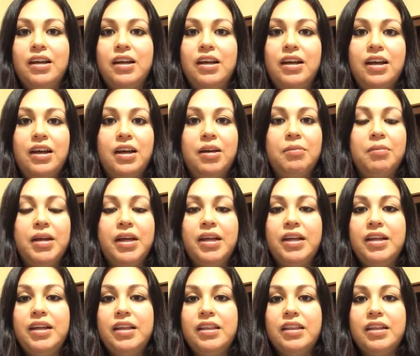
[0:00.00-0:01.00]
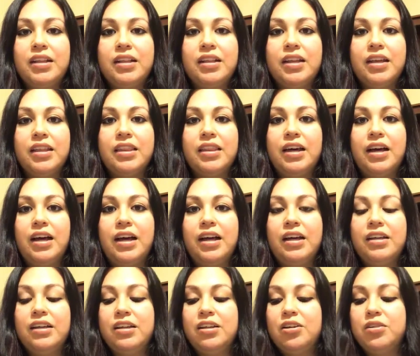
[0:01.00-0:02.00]
anything like
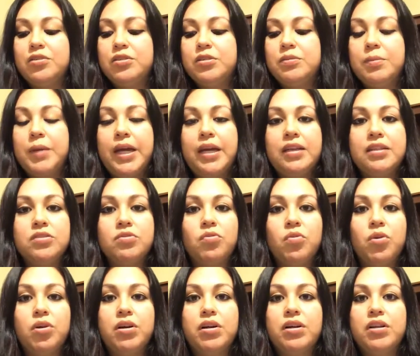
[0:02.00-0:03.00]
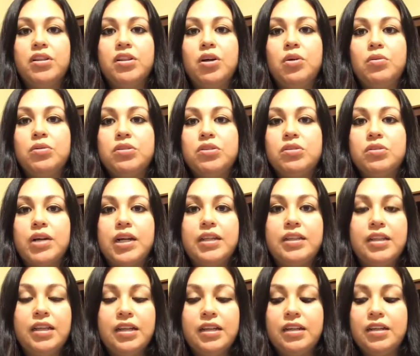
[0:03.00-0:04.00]
that, space for notes or
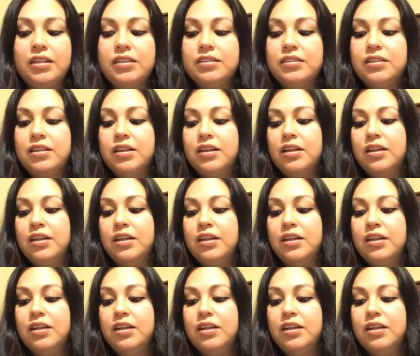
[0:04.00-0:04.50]
ideas,